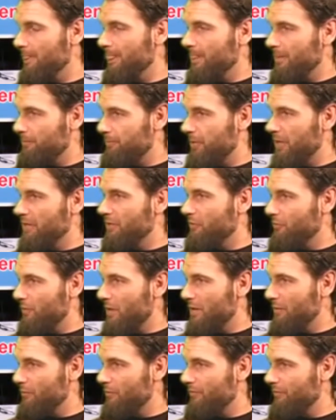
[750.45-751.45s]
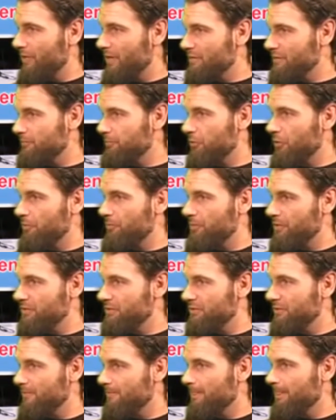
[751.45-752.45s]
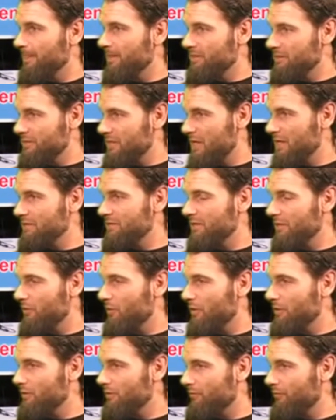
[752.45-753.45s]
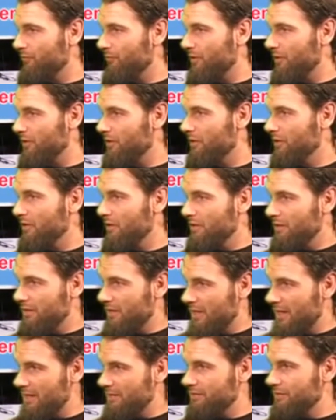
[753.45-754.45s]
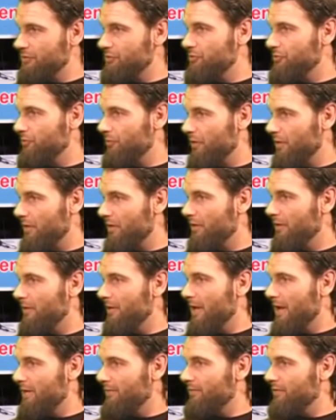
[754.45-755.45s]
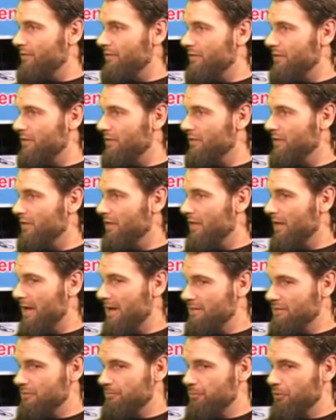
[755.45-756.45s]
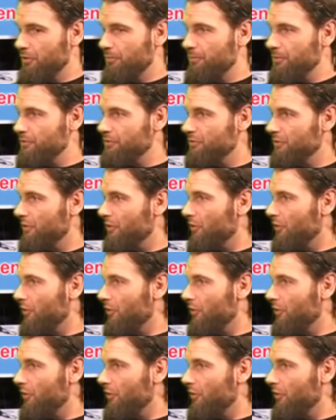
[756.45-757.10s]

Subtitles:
The pen to write with has a purpose. The socks that go on your feet, the hat that you wear, everything has a purpose,